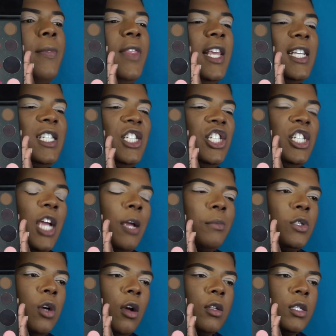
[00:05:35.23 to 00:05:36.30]
This is James
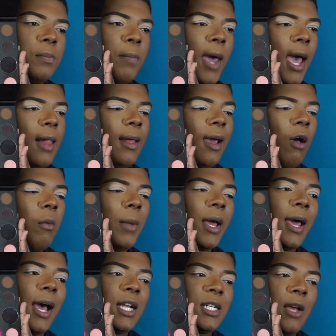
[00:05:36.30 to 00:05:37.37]
Charles' palette. Oh my
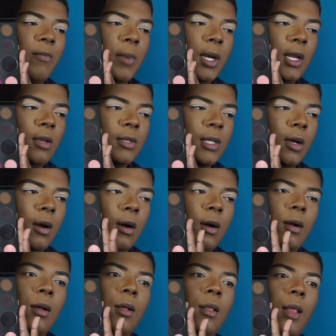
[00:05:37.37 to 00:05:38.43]
gosh, I've been using
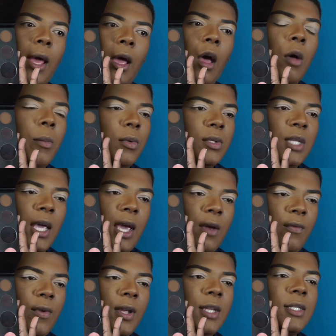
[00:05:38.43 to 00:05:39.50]
her like almost
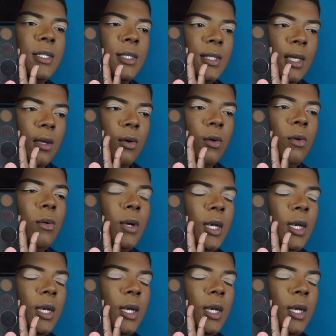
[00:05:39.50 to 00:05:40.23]
every single